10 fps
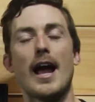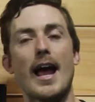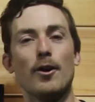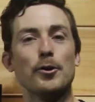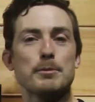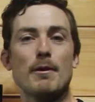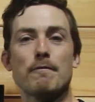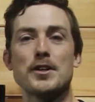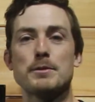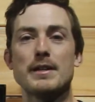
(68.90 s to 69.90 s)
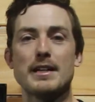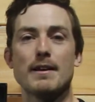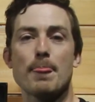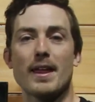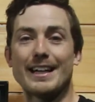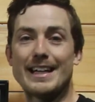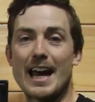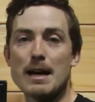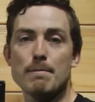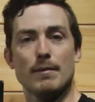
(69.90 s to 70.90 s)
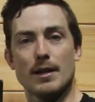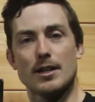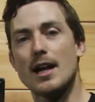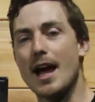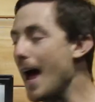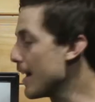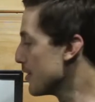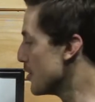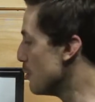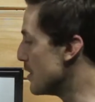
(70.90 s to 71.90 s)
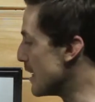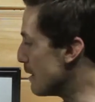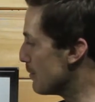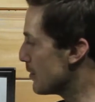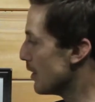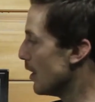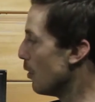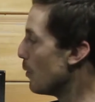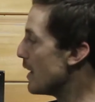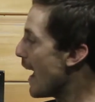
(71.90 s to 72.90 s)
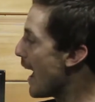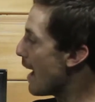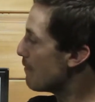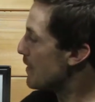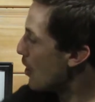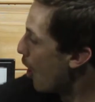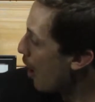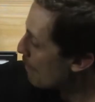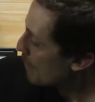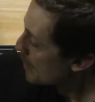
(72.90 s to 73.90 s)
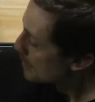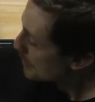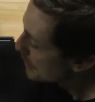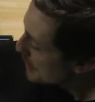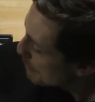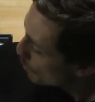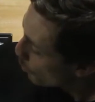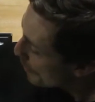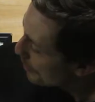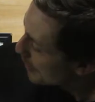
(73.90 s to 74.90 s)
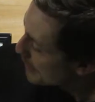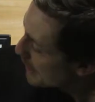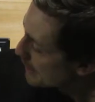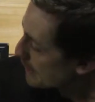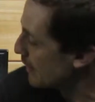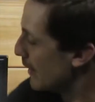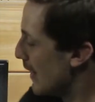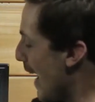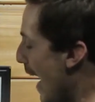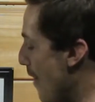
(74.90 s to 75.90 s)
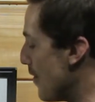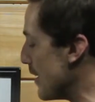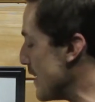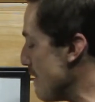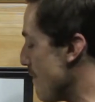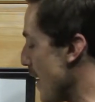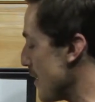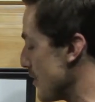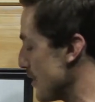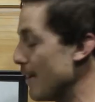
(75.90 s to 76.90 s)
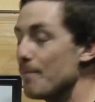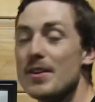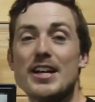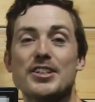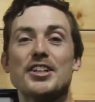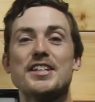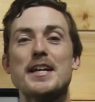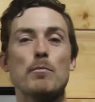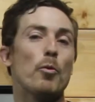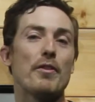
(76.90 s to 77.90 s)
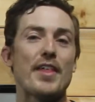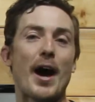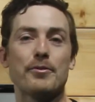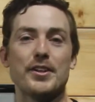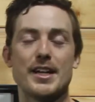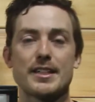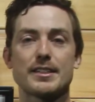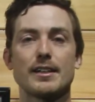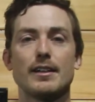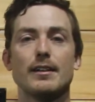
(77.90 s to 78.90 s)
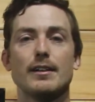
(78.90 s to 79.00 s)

An ultimate Frisbee game has two teams. We have the offense, the team with the disc, and the defense is the team without the disc.